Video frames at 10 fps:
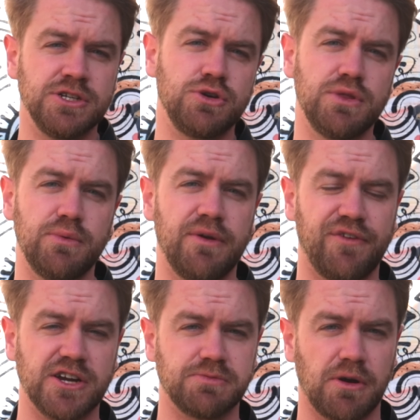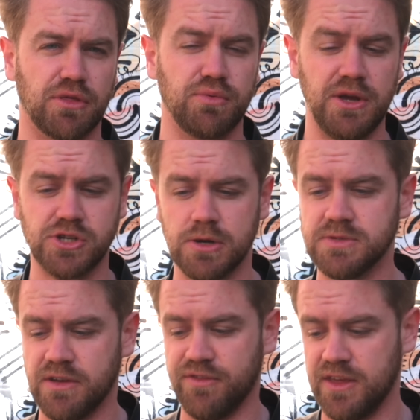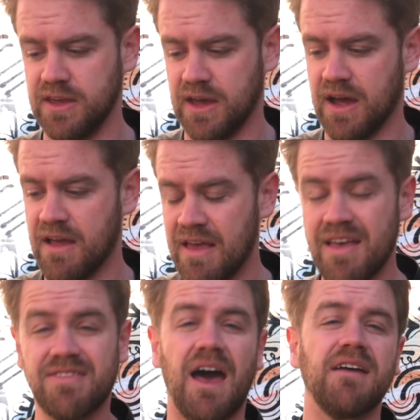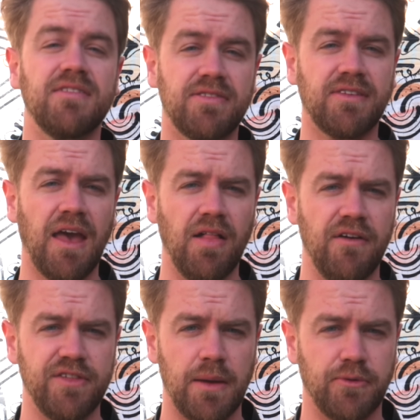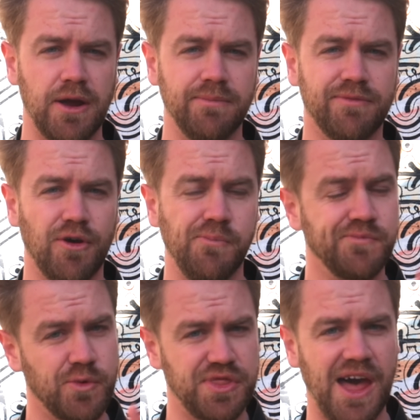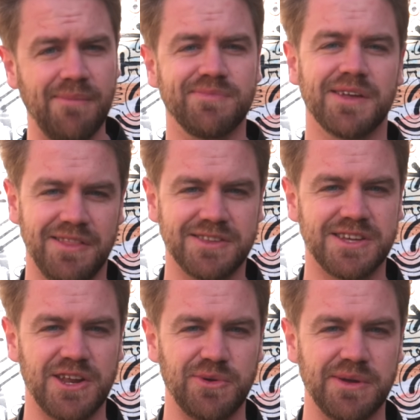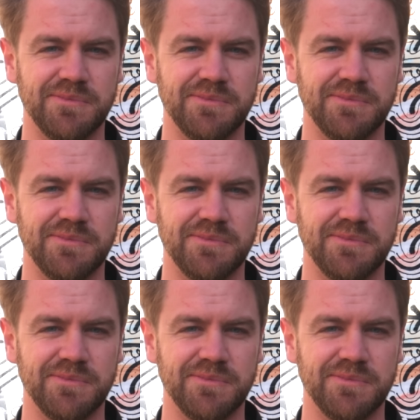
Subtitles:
to the refresh Model 3 in terms of the size and scale of the upgrade. So with that, let's get into it.